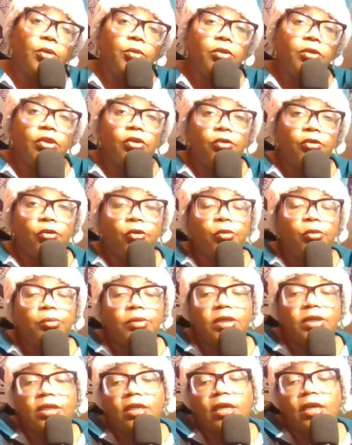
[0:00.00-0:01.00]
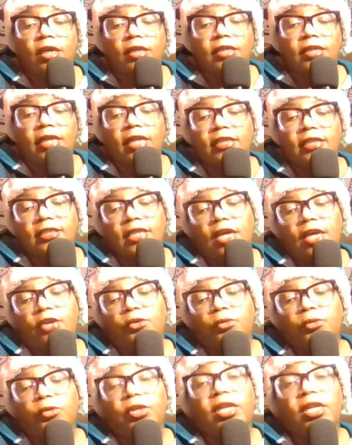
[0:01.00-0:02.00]
with the group, uh, Dallas Goedert
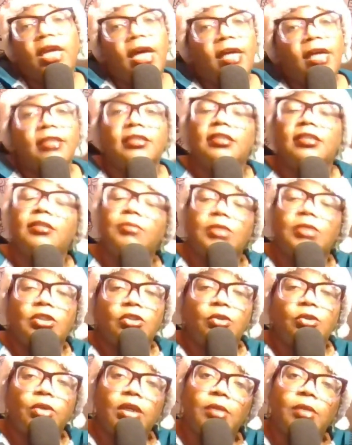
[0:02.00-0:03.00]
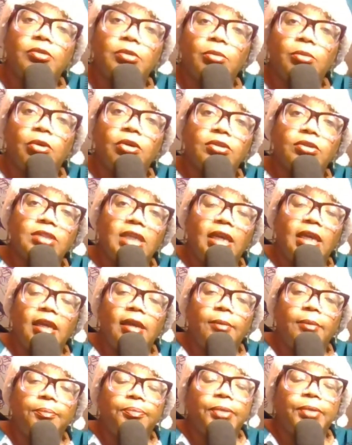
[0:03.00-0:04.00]
will not be suiting up tomorrow's
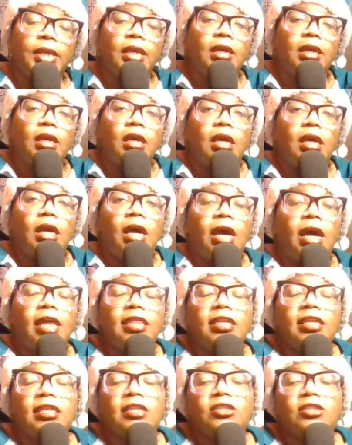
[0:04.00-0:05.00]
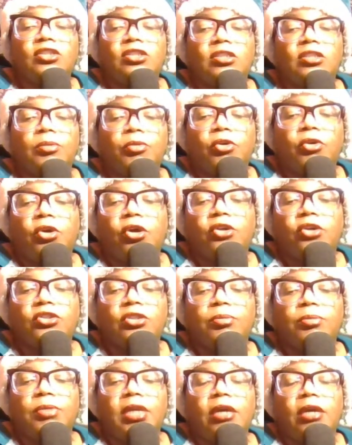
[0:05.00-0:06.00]
game. I think that's just a
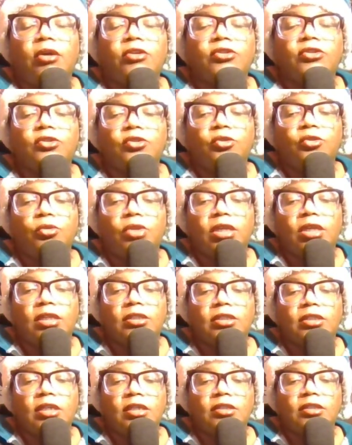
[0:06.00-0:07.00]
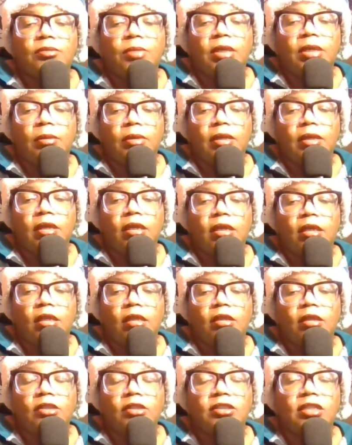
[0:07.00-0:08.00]
precaution, but I also do think it's because maybe
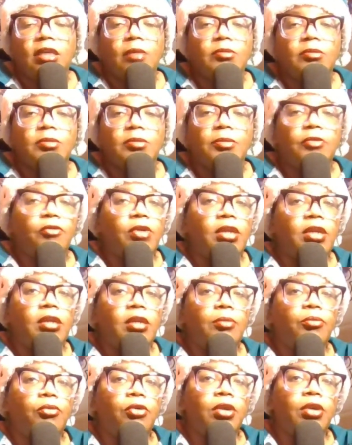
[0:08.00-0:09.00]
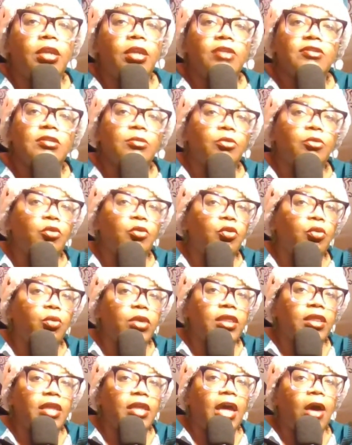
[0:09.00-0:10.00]
the scheme's been running pretty smooth
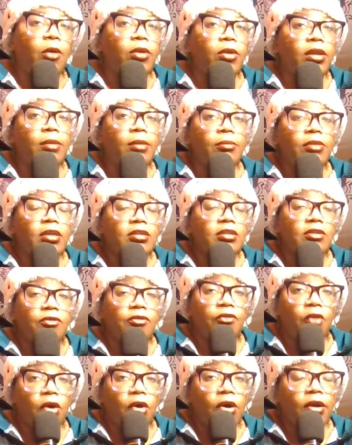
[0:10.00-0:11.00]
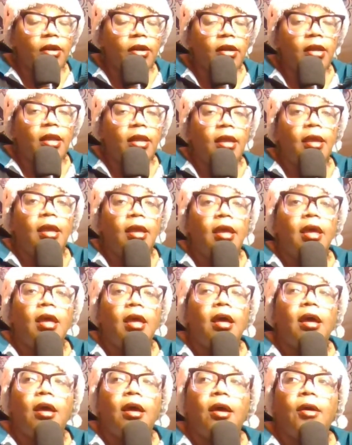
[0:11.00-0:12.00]
without him thus far.
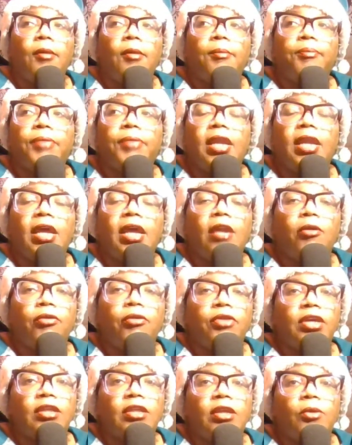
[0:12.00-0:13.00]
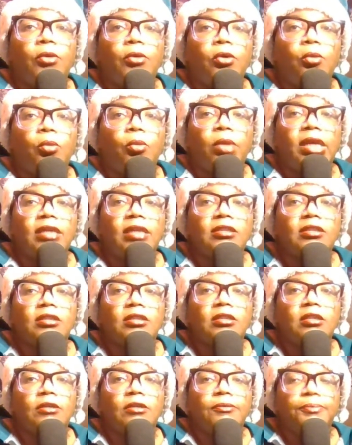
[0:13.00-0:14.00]
Um, and I don't think they want to
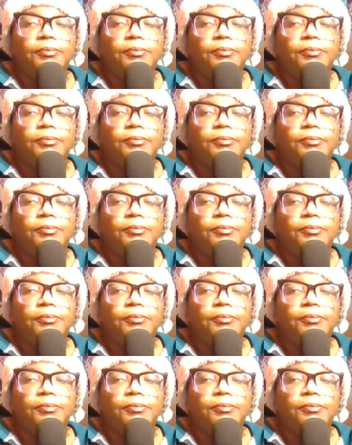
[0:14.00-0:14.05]
waste